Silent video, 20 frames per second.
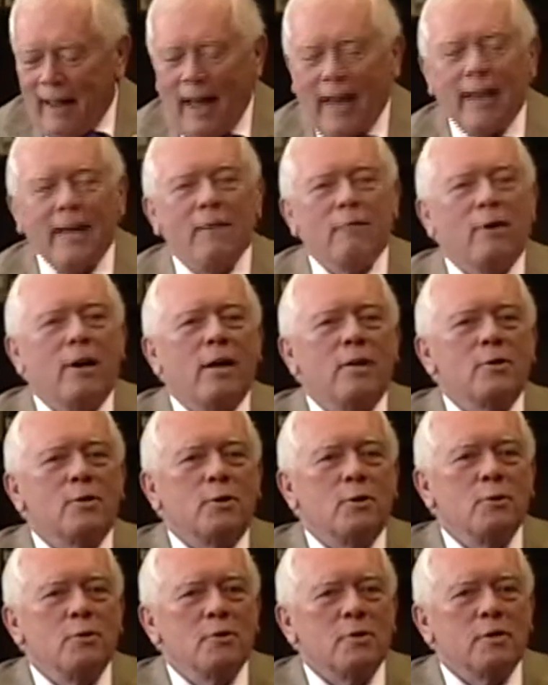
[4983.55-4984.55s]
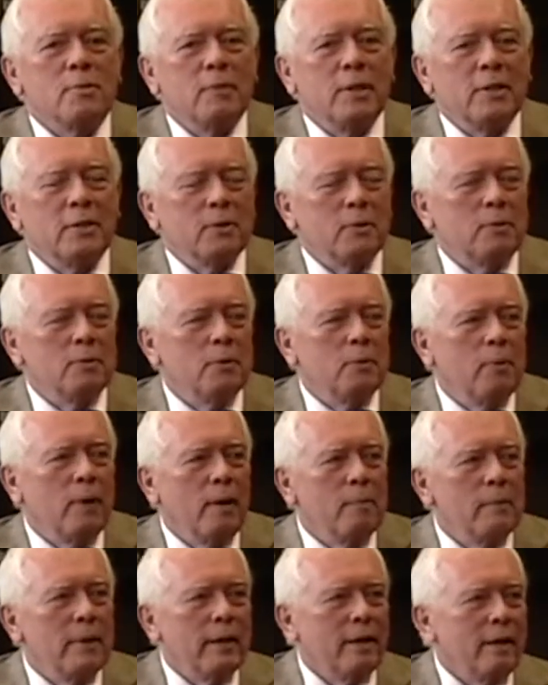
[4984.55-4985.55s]
I give a Constitution speech at
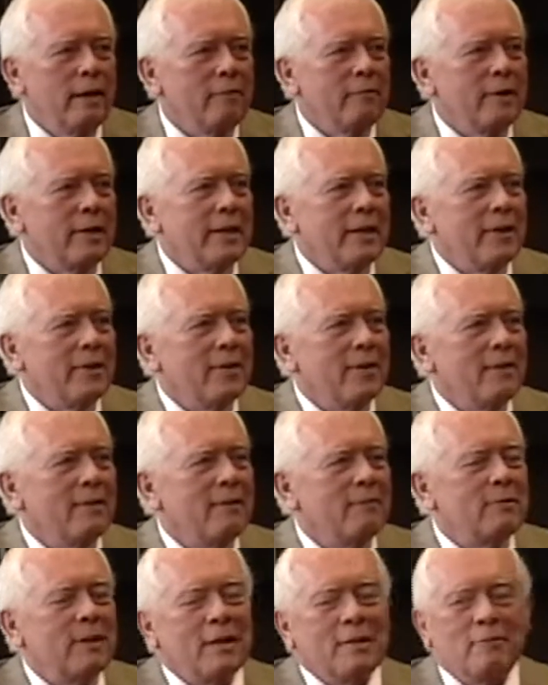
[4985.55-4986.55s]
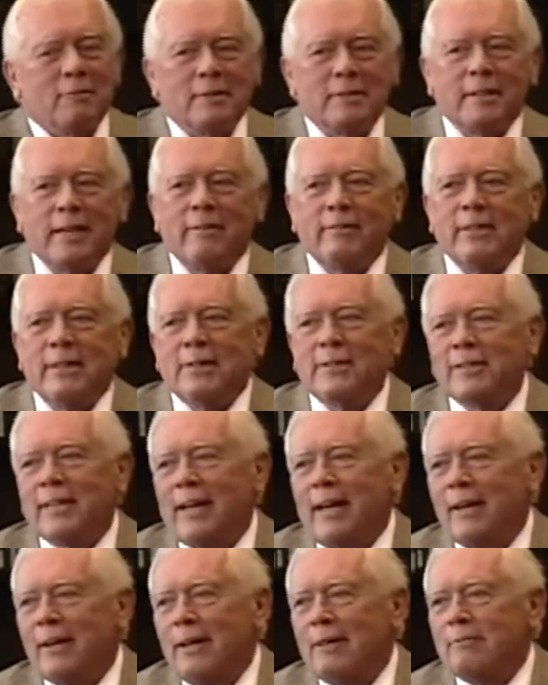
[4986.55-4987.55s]
Dupont Mill every year. I've done it for seven years, and
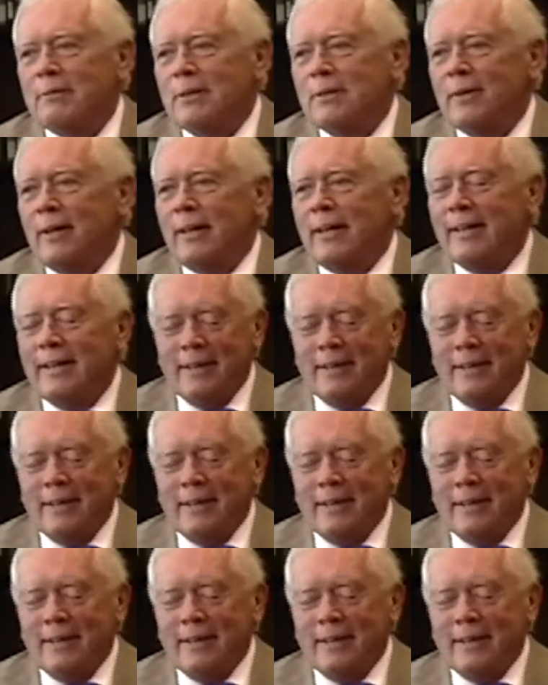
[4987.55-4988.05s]
I love doing it.